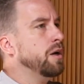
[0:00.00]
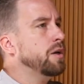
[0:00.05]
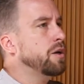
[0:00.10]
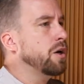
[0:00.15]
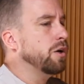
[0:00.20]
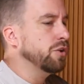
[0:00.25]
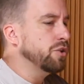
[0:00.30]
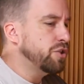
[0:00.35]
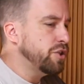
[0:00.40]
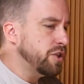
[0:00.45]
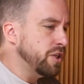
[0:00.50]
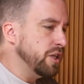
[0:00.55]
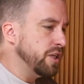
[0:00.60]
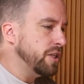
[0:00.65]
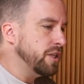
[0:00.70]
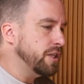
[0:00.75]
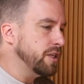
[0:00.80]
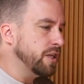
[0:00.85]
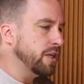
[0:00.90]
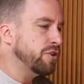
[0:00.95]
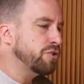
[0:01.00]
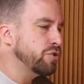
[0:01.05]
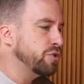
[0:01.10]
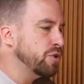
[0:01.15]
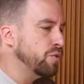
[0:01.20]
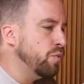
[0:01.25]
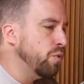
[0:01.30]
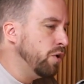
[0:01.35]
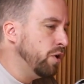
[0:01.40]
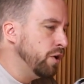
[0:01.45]
Consciousness is an
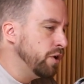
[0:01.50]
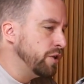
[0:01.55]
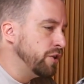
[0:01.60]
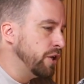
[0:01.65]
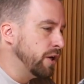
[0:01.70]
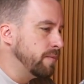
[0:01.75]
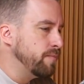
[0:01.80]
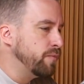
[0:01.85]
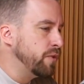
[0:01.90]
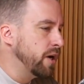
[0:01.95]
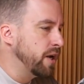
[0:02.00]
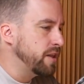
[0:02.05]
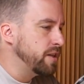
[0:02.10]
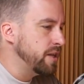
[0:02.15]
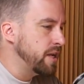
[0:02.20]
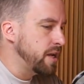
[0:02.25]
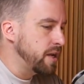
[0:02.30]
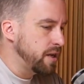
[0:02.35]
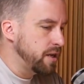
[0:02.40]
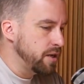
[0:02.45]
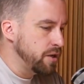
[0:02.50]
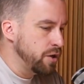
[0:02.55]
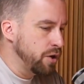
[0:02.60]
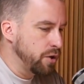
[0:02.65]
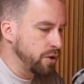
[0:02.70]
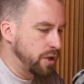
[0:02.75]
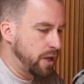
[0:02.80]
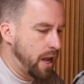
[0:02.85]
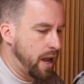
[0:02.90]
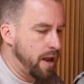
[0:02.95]
interesting word that I think,
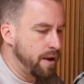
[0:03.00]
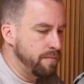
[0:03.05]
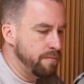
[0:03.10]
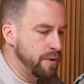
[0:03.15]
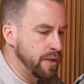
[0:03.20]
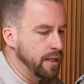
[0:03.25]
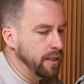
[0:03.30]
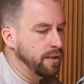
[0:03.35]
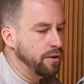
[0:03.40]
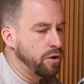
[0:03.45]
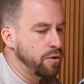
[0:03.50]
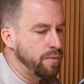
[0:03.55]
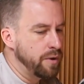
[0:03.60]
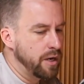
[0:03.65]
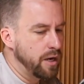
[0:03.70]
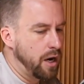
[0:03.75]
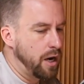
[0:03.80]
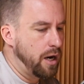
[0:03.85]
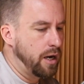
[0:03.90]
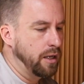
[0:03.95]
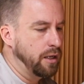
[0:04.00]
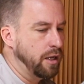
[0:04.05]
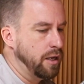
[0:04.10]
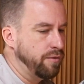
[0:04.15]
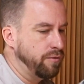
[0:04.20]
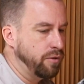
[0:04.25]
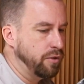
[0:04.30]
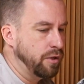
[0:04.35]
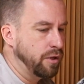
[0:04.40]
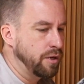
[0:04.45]
can be a little bit high
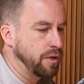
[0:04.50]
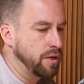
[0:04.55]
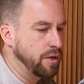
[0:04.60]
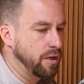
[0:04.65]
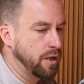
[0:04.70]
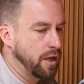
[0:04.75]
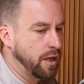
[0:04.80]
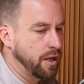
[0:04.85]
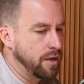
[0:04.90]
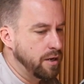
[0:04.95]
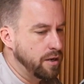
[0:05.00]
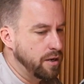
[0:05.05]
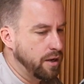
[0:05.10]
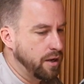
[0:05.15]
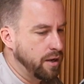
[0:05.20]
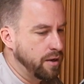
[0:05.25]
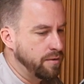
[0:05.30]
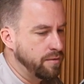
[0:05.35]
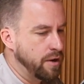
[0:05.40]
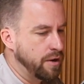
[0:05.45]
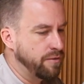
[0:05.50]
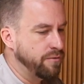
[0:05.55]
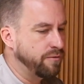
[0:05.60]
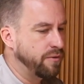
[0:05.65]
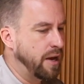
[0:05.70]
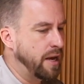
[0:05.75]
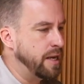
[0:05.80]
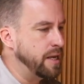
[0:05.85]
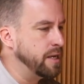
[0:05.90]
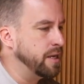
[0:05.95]
level and
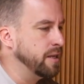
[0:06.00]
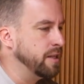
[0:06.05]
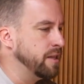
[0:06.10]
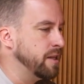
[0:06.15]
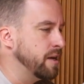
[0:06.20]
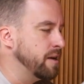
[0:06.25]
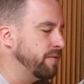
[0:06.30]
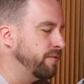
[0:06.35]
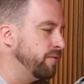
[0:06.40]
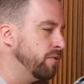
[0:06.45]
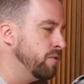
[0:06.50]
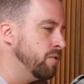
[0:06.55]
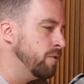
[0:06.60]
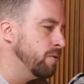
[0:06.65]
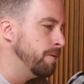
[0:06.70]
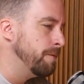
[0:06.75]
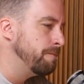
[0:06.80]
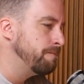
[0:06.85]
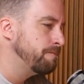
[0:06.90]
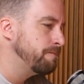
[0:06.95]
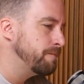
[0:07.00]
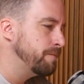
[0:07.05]
vague, and therefore